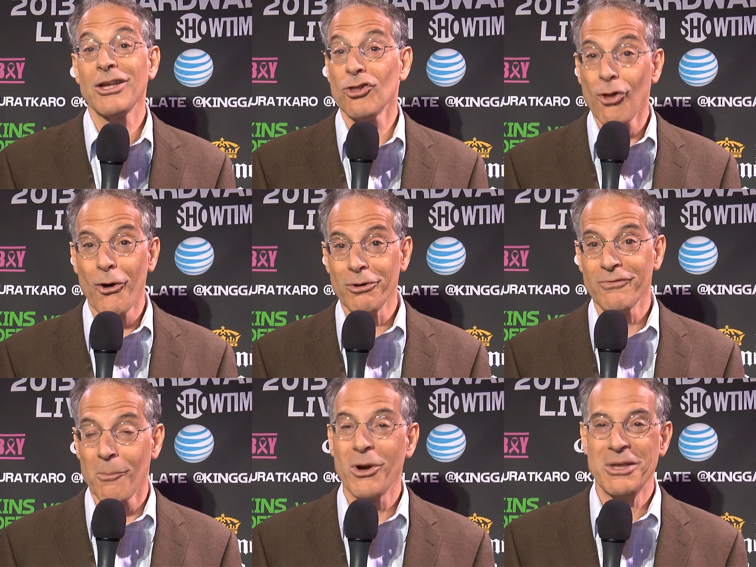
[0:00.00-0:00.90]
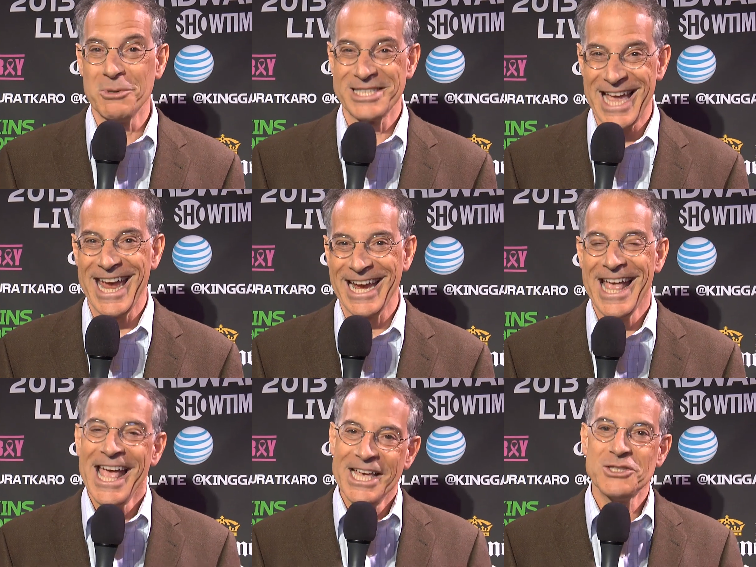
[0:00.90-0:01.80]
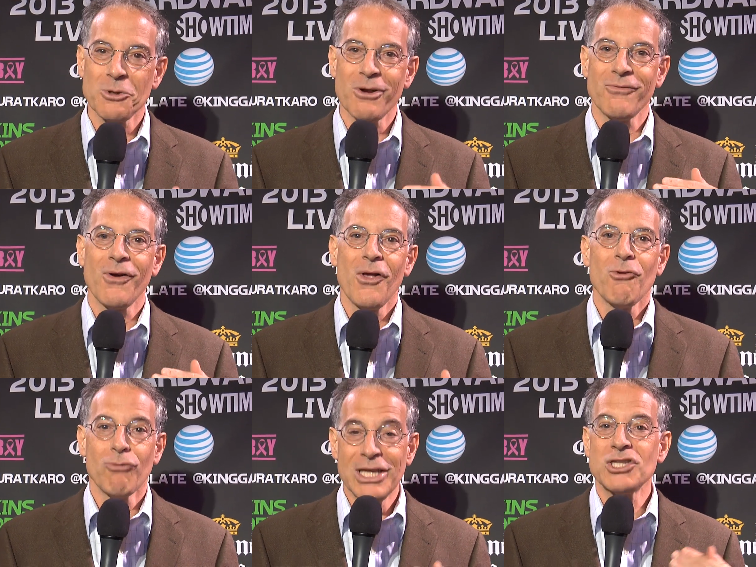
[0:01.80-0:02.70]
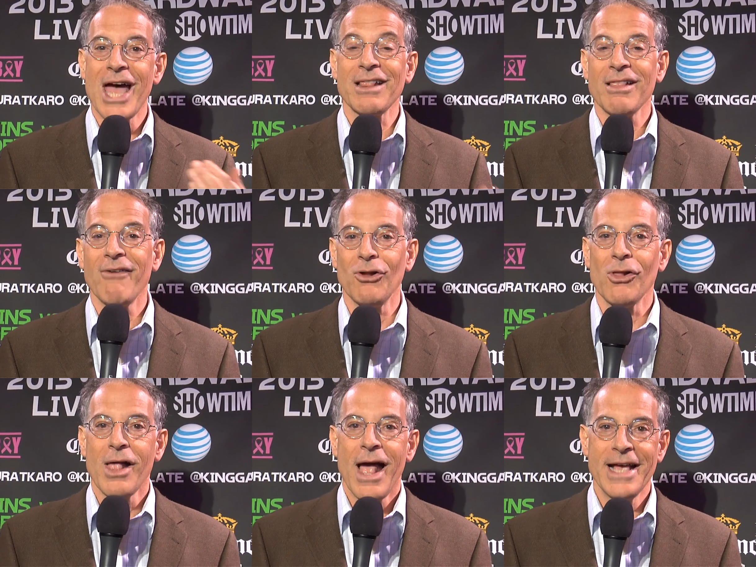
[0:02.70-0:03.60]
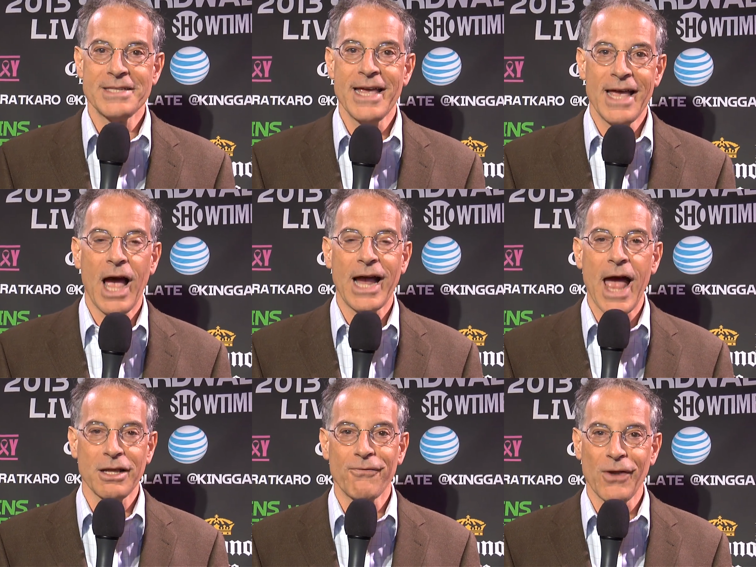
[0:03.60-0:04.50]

could learn from what he was saying. He sort of reached that level as a iconic